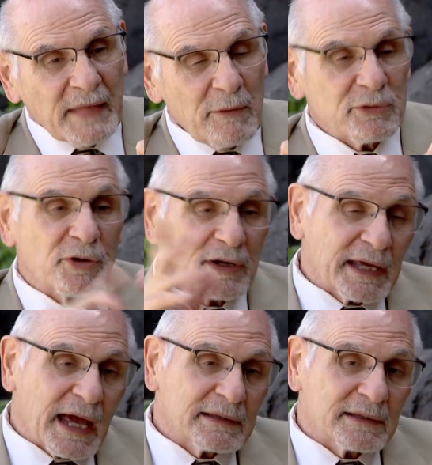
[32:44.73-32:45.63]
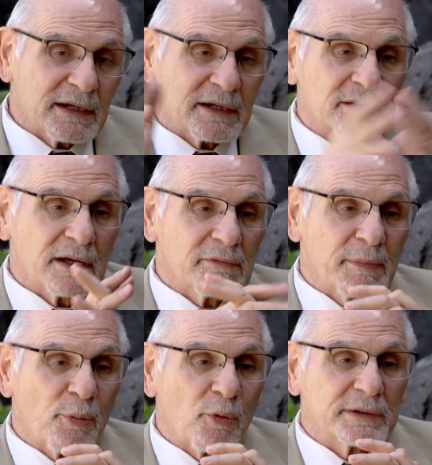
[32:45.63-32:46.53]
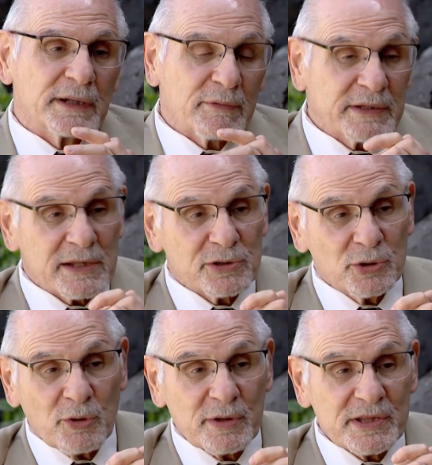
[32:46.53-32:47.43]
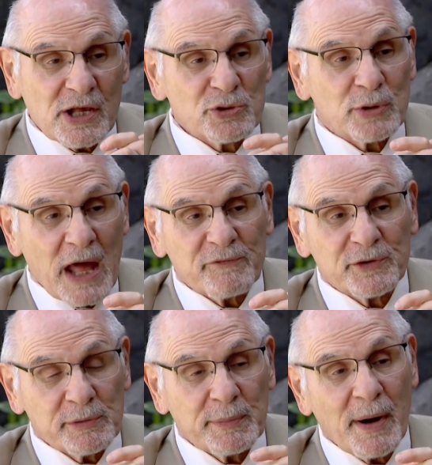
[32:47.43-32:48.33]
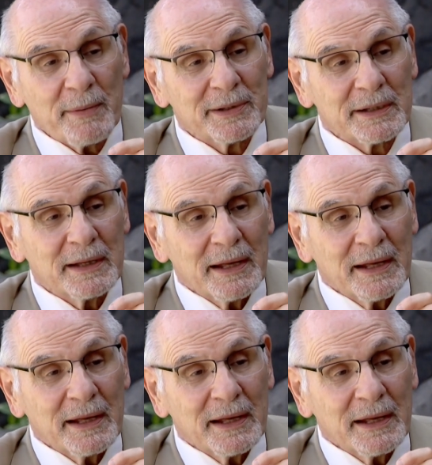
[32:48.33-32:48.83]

I was looking at a report I was asked to do on Central African Republic.